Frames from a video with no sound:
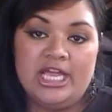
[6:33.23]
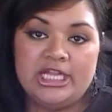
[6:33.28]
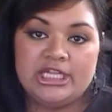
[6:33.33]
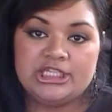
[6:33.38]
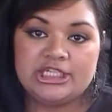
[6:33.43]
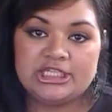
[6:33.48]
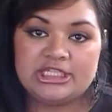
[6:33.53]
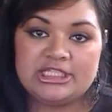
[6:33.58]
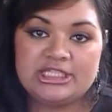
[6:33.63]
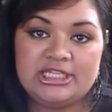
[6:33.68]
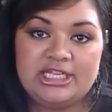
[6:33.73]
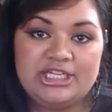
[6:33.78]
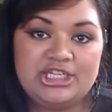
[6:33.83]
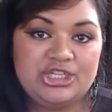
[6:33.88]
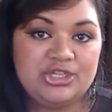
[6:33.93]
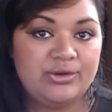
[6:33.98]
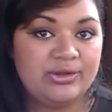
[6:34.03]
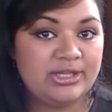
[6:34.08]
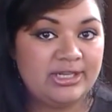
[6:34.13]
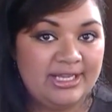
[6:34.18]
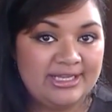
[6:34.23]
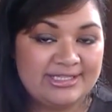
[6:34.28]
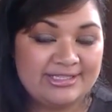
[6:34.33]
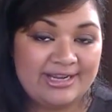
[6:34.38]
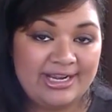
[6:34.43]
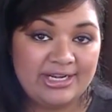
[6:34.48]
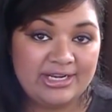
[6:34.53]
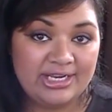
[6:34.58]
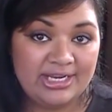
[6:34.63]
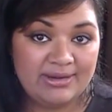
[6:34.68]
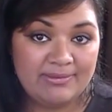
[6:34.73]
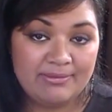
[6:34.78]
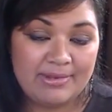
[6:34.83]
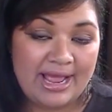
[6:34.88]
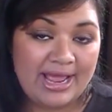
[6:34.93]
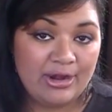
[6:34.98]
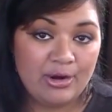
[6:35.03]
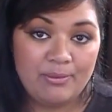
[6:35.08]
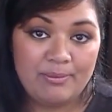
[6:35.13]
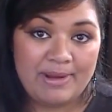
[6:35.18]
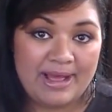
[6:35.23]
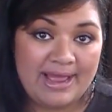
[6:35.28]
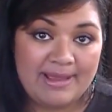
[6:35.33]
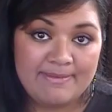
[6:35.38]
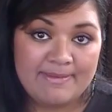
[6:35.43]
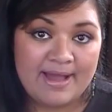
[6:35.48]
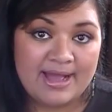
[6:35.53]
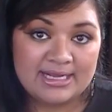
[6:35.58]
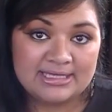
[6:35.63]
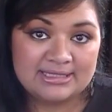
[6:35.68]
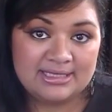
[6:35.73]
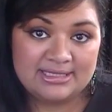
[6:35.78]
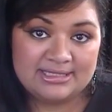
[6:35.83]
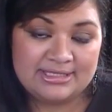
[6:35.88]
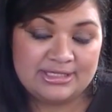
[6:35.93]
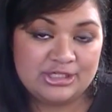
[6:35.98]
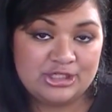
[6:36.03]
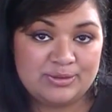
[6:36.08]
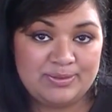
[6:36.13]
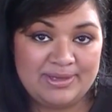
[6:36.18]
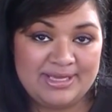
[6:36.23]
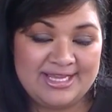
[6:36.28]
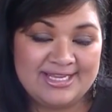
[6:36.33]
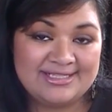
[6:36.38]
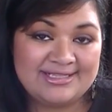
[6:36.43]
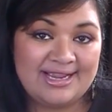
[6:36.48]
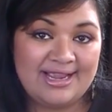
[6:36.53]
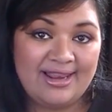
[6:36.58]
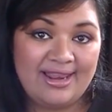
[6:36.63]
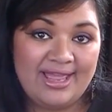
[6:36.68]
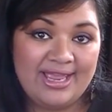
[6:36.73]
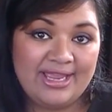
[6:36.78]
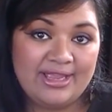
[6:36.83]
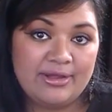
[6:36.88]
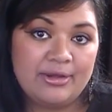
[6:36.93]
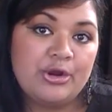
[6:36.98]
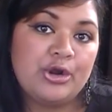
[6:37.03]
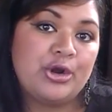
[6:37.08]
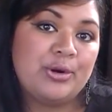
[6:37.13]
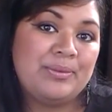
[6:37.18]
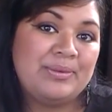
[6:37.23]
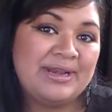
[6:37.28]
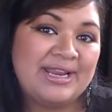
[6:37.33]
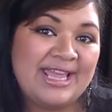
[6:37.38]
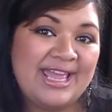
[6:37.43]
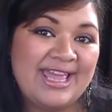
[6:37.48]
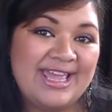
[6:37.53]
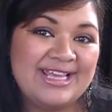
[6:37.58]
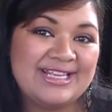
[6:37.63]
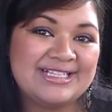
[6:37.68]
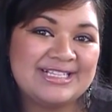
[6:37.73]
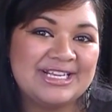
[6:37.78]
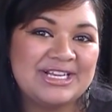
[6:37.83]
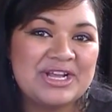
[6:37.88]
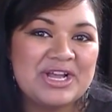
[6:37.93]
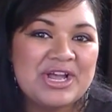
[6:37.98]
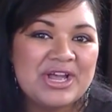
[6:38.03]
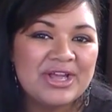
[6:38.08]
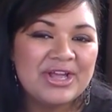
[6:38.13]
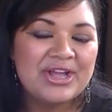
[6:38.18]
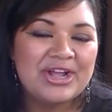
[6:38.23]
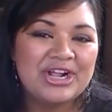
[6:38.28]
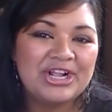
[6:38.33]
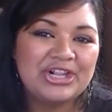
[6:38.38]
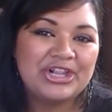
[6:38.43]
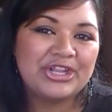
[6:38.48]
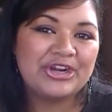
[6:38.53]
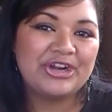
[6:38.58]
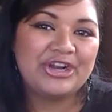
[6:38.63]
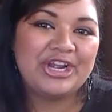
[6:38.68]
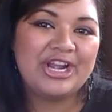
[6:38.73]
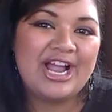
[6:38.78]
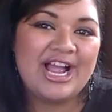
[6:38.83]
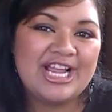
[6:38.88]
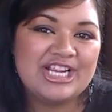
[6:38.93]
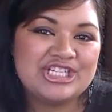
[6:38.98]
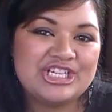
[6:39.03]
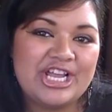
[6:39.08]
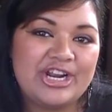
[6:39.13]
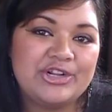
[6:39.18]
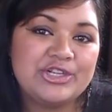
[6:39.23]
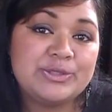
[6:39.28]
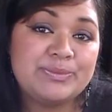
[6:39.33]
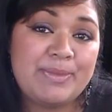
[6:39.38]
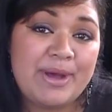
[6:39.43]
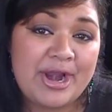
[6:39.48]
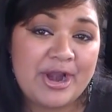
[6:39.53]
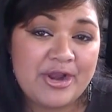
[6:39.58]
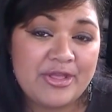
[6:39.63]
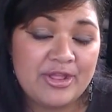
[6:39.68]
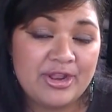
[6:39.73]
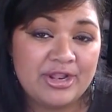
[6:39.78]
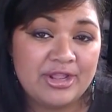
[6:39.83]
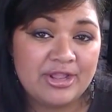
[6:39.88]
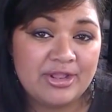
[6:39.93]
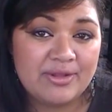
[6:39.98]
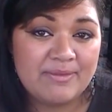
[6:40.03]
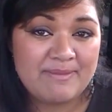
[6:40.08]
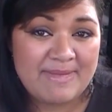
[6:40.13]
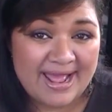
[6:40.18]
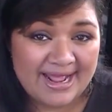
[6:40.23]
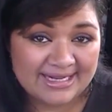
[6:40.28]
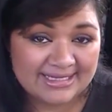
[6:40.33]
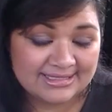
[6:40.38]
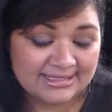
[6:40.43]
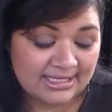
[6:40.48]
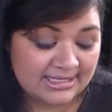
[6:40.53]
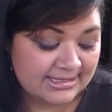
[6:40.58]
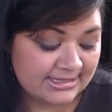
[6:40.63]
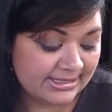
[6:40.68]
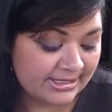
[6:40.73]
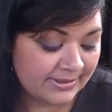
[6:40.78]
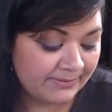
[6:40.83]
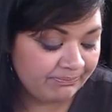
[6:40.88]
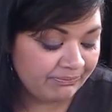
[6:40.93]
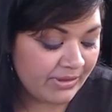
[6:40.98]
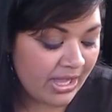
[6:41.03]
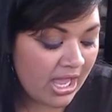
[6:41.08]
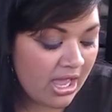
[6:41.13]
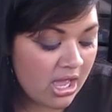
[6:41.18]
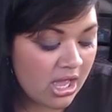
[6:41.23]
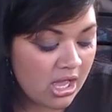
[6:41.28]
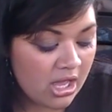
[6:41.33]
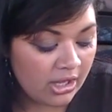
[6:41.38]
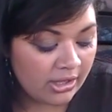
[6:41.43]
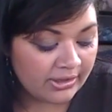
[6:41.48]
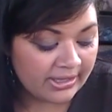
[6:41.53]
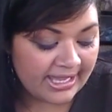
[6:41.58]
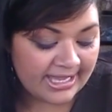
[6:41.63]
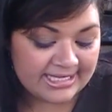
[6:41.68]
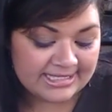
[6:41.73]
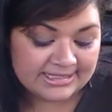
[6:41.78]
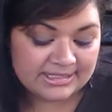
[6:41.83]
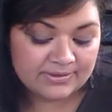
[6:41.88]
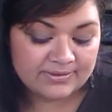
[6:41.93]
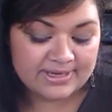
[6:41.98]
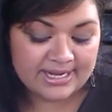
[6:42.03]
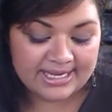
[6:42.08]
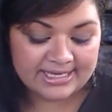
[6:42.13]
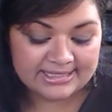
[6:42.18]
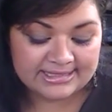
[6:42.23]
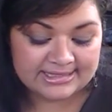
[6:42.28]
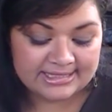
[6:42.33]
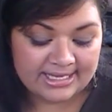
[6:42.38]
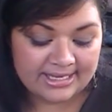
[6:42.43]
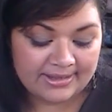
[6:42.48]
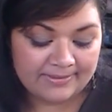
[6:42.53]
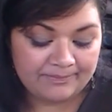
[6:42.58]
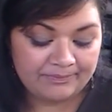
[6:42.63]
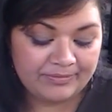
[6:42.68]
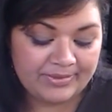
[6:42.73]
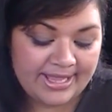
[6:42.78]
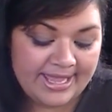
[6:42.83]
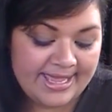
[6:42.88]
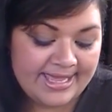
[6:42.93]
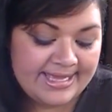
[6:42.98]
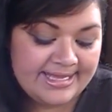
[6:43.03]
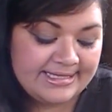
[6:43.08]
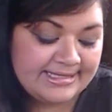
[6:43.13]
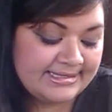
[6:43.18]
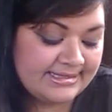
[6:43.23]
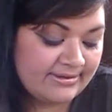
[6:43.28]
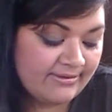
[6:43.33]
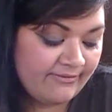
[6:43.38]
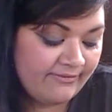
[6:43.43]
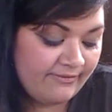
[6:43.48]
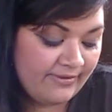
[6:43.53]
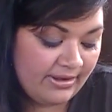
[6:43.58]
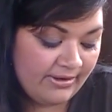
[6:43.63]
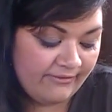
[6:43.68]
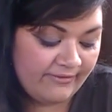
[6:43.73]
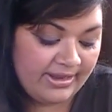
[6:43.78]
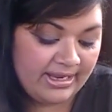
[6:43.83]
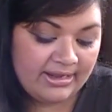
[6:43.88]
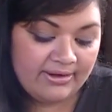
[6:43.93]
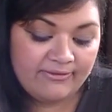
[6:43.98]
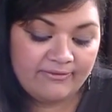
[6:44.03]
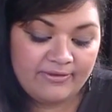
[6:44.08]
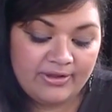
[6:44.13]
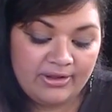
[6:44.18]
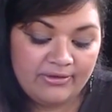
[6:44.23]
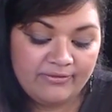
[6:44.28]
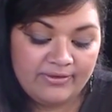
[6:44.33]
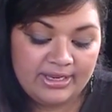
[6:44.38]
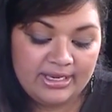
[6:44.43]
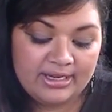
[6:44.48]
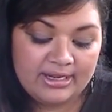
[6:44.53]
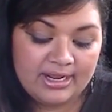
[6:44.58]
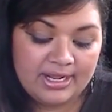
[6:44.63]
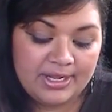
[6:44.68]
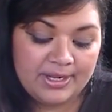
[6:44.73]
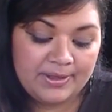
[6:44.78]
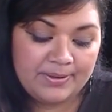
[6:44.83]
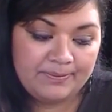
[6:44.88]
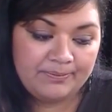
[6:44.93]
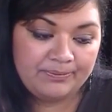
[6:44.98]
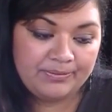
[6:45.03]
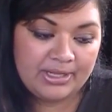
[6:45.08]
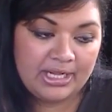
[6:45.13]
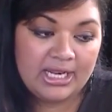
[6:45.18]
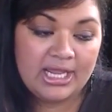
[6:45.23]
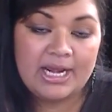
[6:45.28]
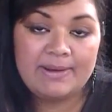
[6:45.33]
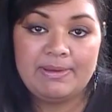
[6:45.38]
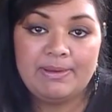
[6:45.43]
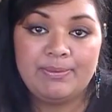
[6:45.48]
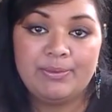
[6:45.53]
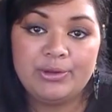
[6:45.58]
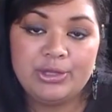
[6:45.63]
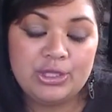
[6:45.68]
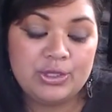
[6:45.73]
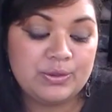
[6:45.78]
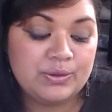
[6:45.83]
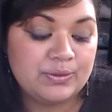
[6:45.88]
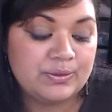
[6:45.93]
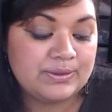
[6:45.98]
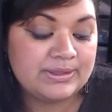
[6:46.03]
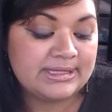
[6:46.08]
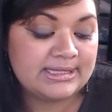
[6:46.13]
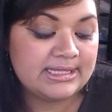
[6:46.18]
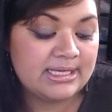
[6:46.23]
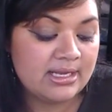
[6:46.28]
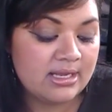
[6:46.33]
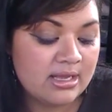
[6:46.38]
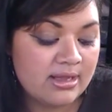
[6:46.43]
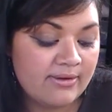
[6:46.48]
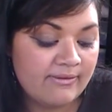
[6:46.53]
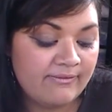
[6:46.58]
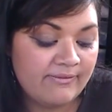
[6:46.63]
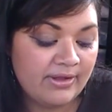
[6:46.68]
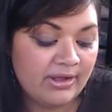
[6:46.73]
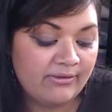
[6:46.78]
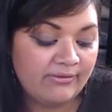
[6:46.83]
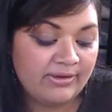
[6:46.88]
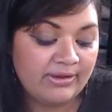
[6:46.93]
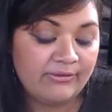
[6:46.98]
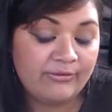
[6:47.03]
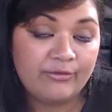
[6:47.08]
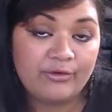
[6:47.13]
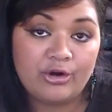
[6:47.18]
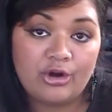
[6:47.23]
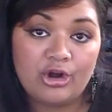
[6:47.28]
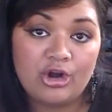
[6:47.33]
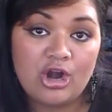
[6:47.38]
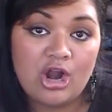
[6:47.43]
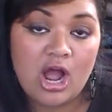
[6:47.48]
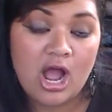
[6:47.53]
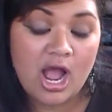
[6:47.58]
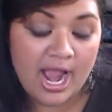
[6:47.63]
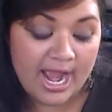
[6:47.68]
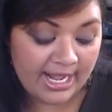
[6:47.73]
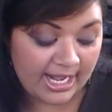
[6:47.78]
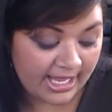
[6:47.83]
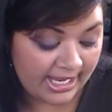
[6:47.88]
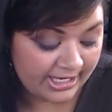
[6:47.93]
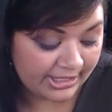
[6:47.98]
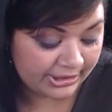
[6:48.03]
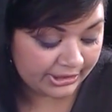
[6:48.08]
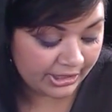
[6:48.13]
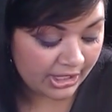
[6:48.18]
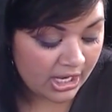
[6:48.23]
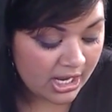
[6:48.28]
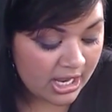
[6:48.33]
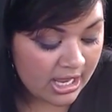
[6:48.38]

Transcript: just to let you know with the luster, I don't buy Max lusters because I like Urban Decay's glittery eyeshadows better than Max luster. Okay, so next thing is Velvet. Velvet, a lot of people use Velvet for a highlighter